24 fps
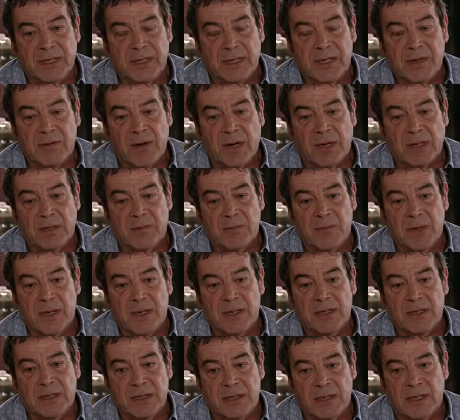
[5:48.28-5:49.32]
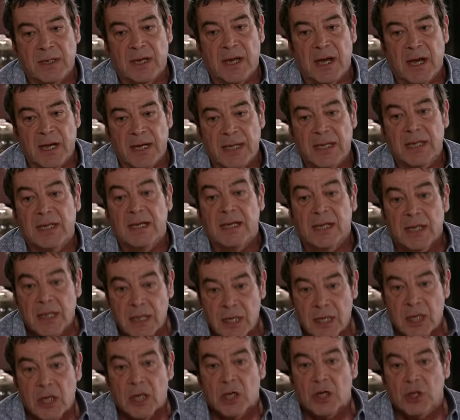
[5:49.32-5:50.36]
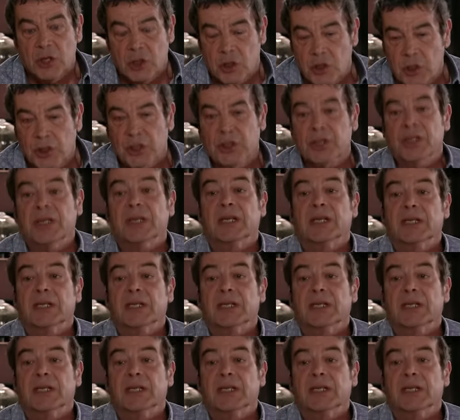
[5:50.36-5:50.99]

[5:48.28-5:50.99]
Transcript: he recommends that I shouldn't